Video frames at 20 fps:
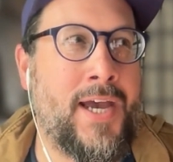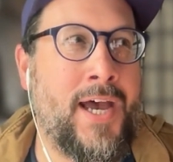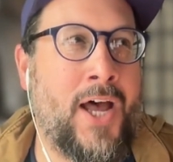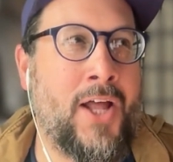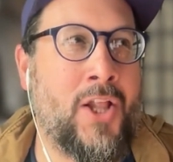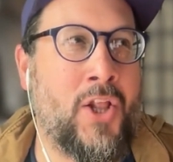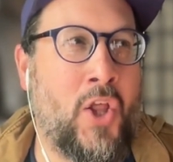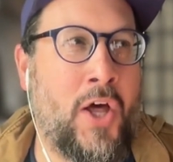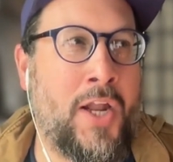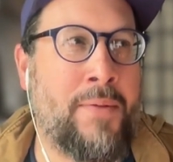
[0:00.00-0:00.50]

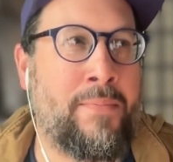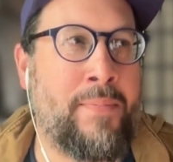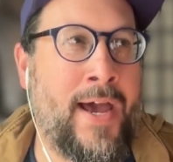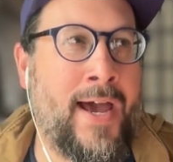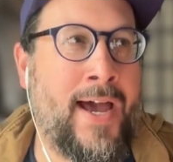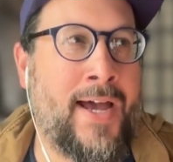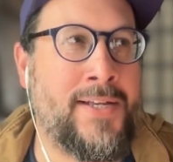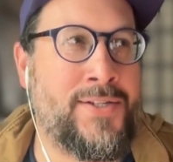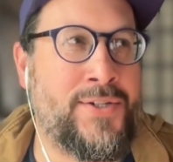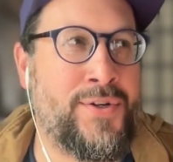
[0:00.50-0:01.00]
a lot of
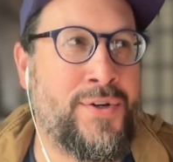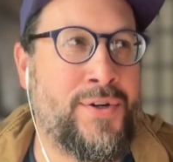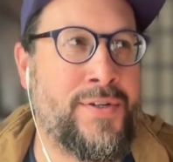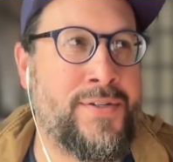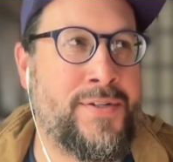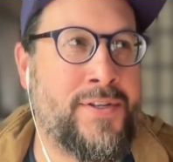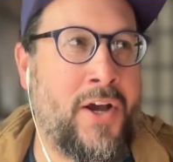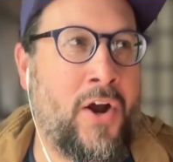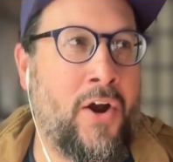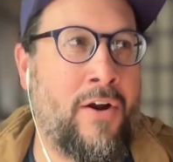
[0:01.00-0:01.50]

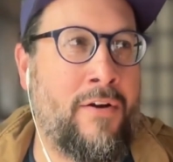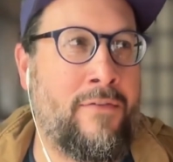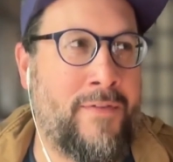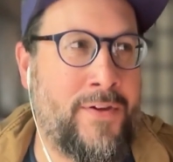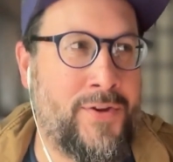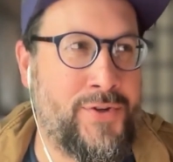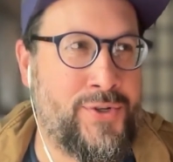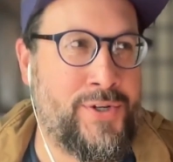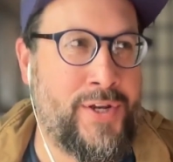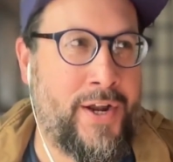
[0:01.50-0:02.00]
pastors are
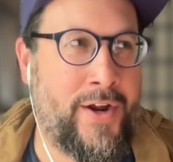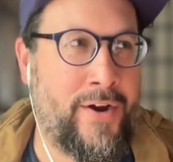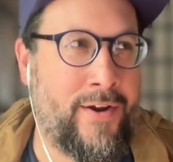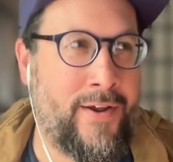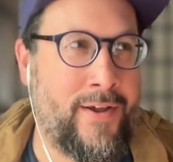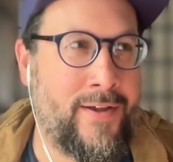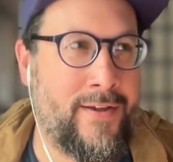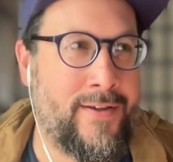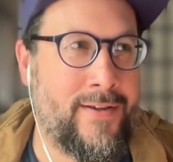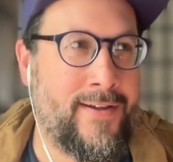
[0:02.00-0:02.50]

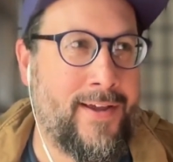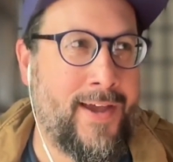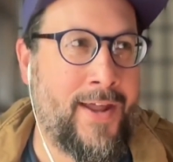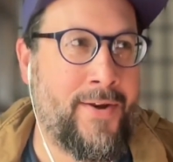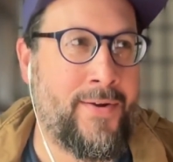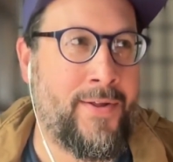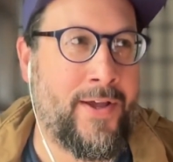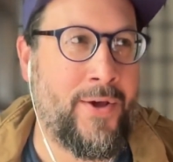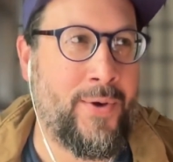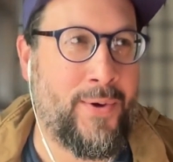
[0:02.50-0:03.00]
visionary
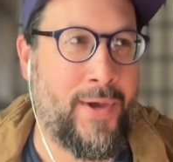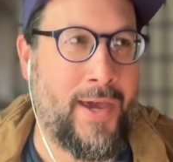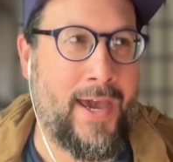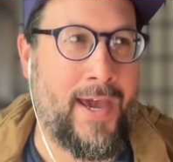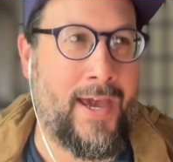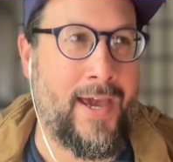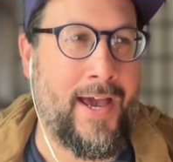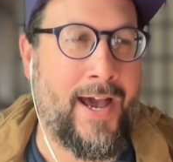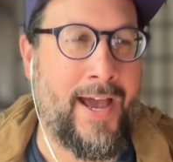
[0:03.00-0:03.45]
and like, okay,